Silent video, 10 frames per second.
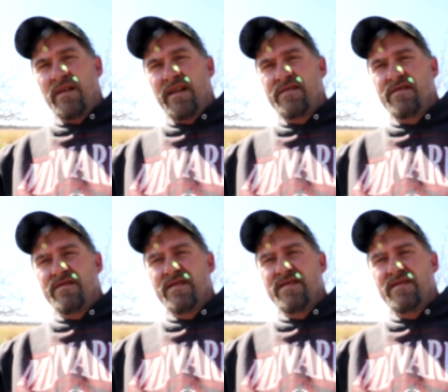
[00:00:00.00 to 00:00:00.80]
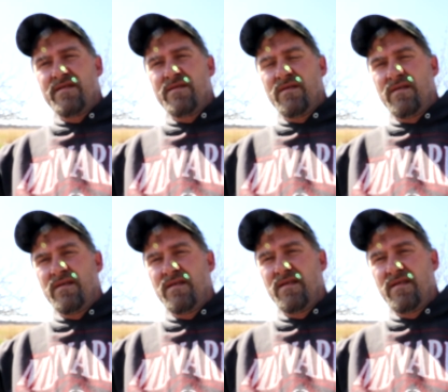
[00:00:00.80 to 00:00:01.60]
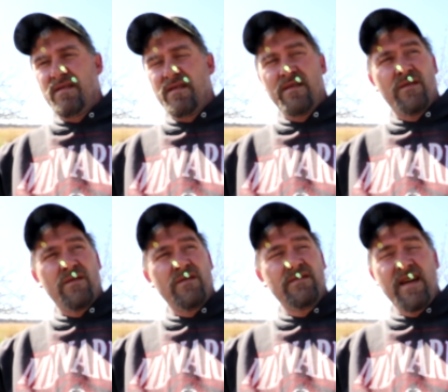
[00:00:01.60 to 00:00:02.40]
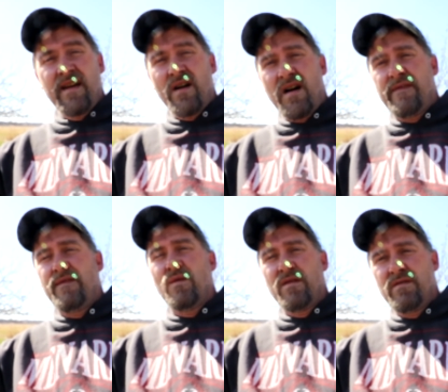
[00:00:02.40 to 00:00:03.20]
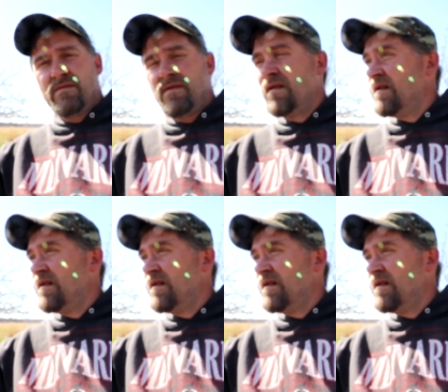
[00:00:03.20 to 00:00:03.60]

to get your trees to, take off for you,